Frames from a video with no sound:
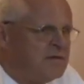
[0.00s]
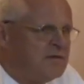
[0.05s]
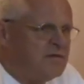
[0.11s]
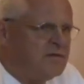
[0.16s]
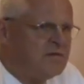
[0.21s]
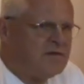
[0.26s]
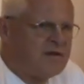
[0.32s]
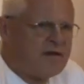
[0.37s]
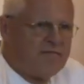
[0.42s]

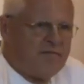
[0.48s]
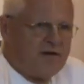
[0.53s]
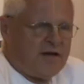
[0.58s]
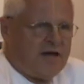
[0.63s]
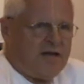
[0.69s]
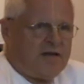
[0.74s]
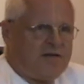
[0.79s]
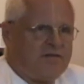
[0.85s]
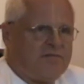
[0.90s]
You never
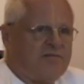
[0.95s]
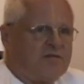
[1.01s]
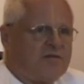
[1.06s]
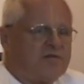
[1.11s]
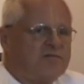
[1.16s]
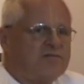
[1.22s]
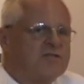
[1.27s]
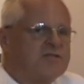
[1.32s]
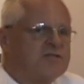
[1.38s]
had a
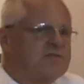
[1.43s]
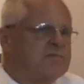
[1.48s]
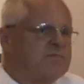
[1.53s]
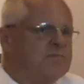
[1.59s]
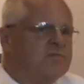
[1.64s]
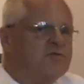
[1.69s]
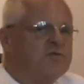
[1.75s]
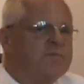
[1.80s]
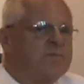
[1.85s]
ferocious
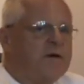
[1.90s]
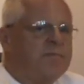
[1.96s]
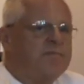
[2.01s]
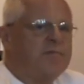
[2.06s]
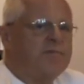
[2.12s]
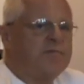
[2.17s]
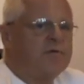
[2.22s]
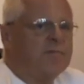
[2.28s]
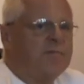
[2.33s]

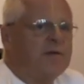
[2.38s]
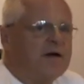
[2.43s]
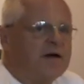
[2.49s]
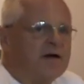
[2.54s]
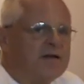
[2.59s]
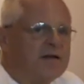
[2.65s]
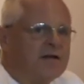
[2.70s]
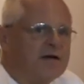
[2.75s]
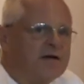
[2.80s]
newspaper
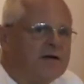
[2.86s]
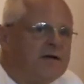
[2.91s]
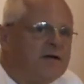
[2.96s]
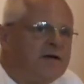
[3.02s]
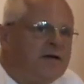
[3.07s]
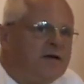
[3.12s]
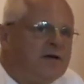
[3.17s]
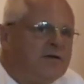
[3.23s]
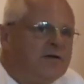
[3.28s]
propaganda.
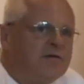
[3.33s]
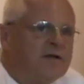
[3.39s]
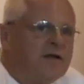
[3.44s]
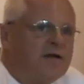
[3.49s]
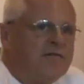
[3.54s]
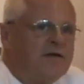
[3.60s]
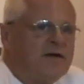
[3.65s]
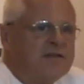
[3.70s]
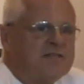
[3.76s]
You
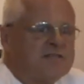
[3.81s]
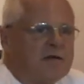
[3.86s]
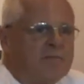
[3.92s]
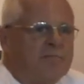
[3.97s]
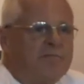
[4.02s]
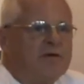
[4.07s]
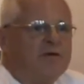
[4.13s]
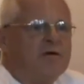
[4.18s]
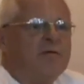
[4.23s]
never had
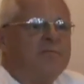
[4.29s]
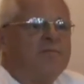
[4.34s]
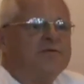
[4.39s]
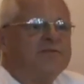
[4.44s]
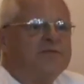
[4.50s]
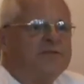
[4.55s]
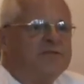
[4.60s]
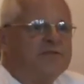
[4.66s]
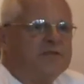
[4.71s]
some big
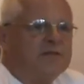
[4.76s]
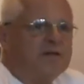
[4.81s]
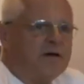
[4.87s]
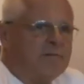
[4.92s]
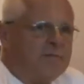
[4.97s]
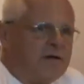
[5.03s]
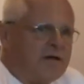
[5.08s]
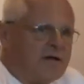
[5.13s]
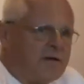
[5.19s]
opposition
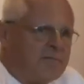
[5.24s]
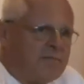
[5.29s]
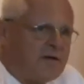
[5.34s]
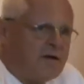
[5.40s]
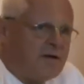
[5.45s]
coming up.